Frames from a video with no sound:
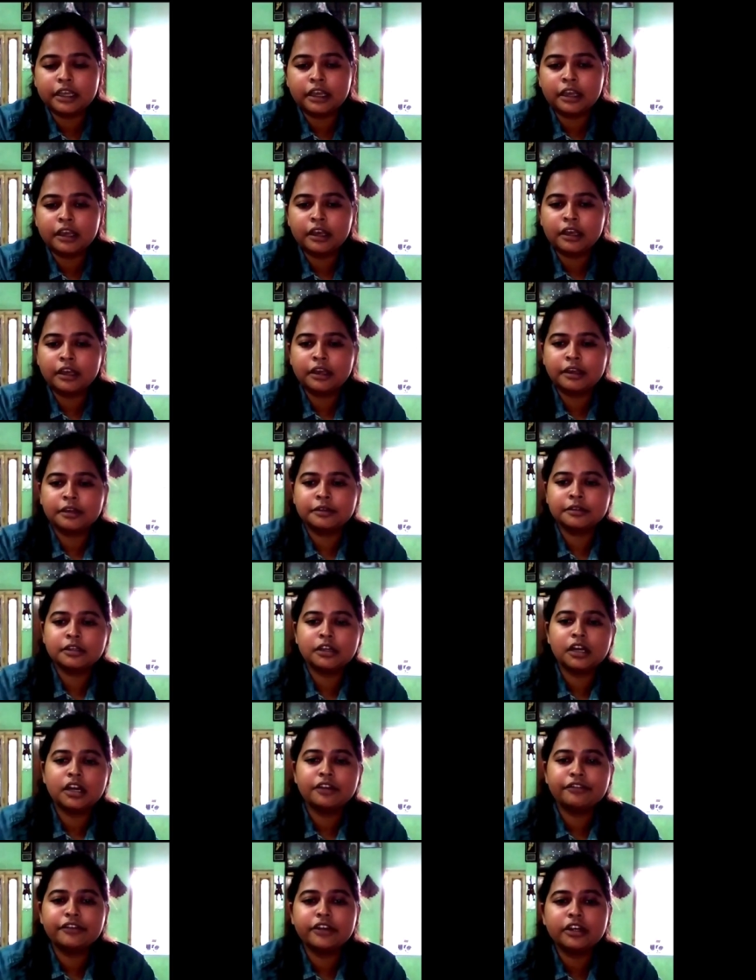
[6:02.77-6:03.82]
uh,
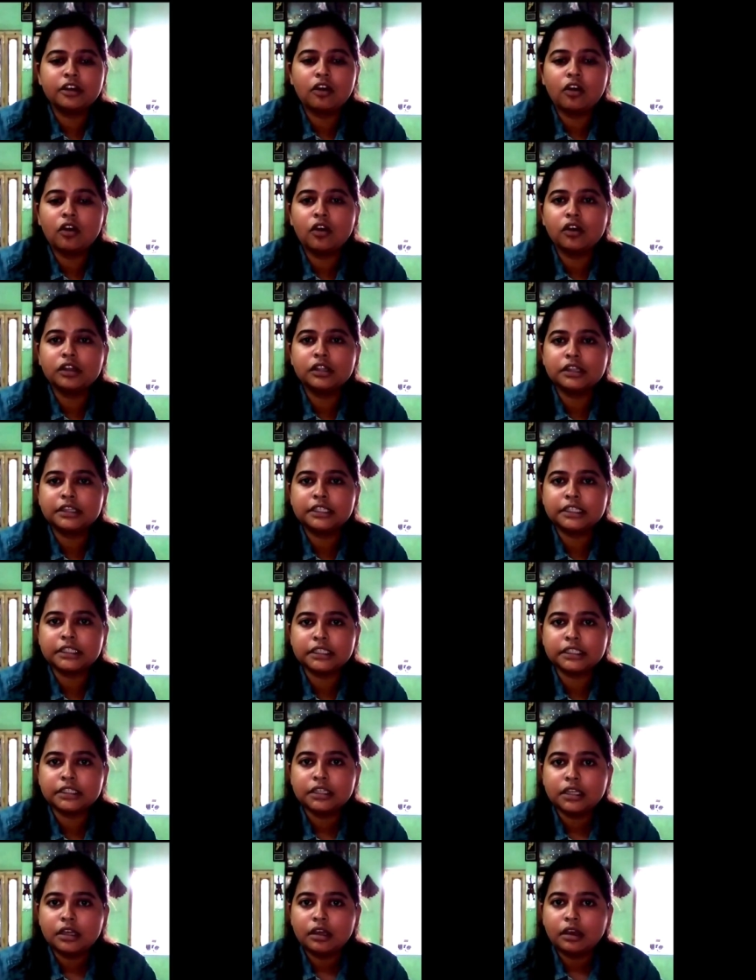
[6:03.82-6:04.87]
cover all
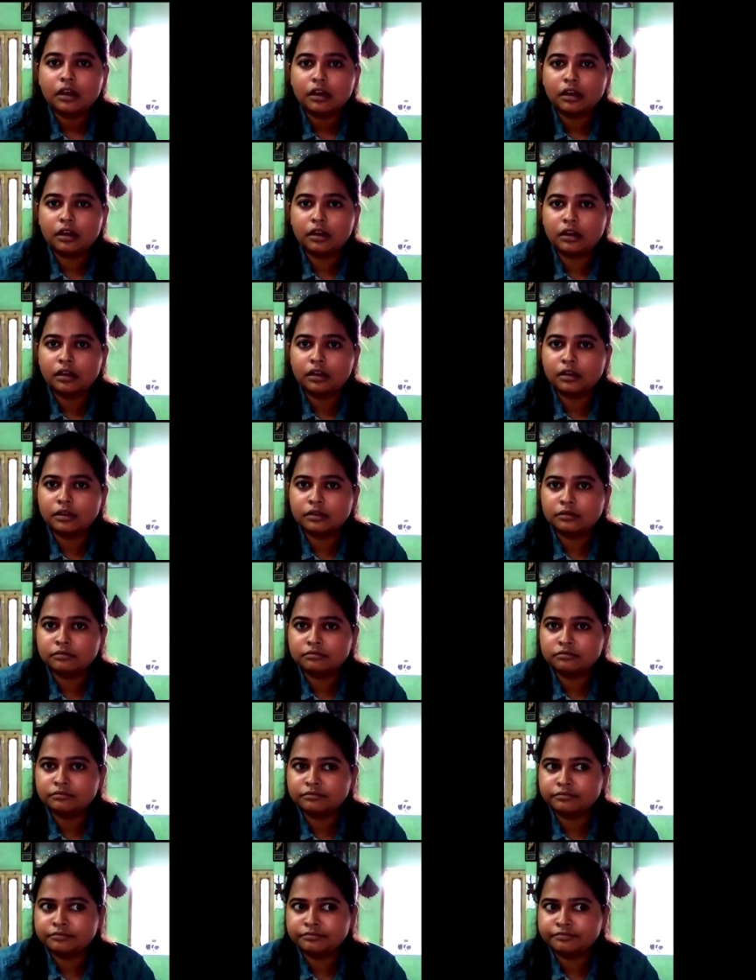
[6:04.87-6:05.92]
the
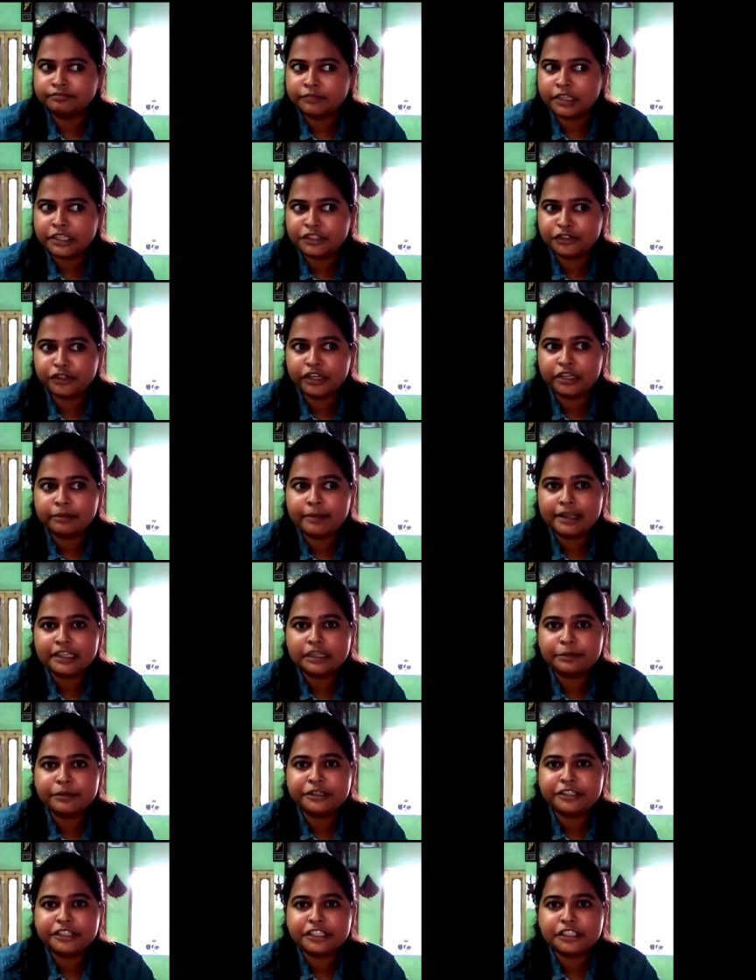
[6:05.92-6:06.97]
um, engineering
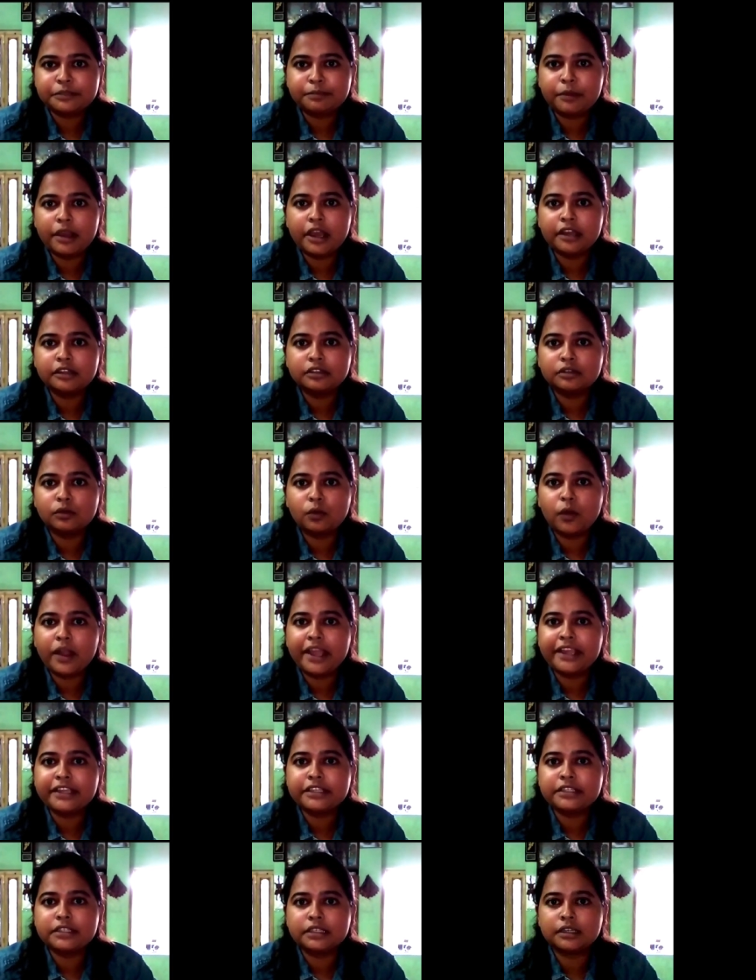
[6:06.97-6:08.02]
mathematics part
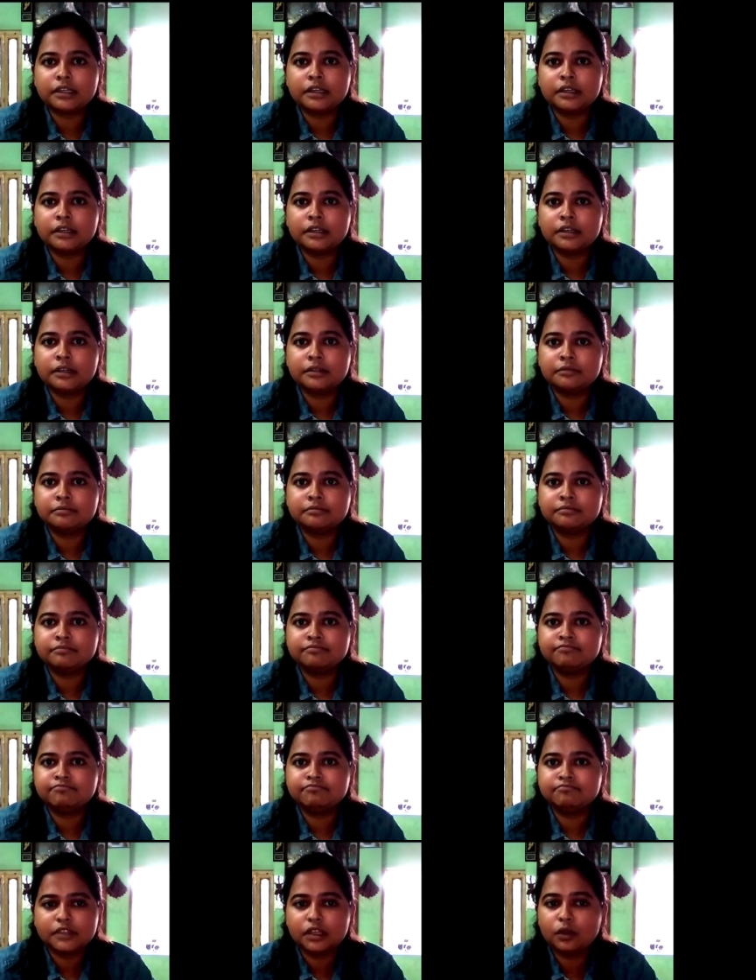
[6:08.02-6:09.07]
quite
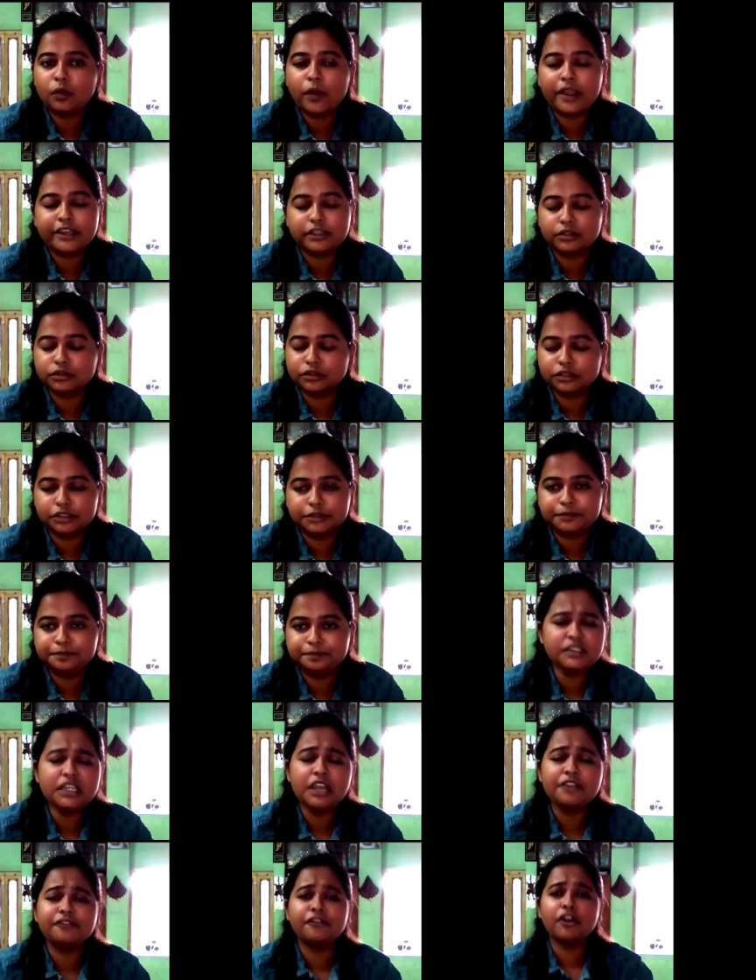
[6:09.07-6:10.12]
um, quite good.
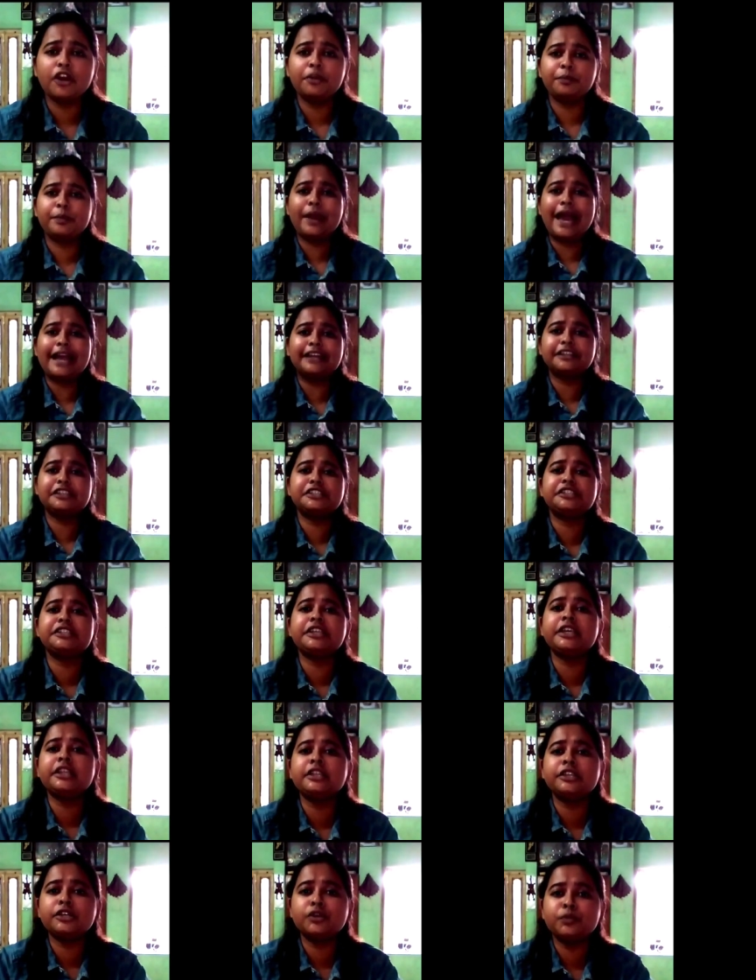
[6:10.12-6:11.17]
For
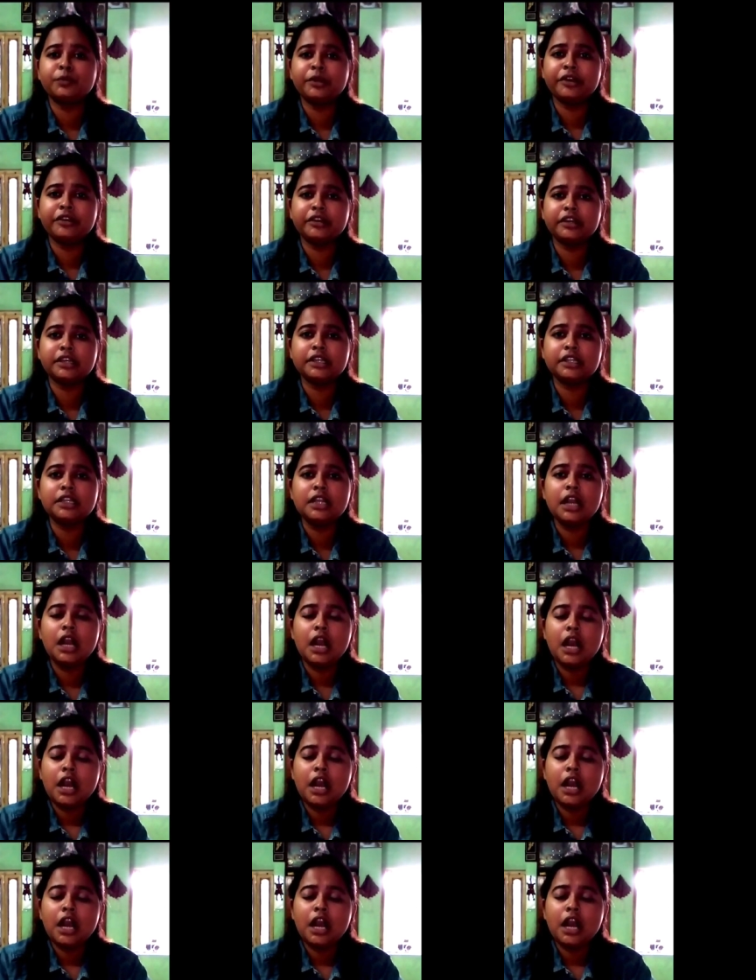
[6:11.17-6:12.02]
practicing numerical,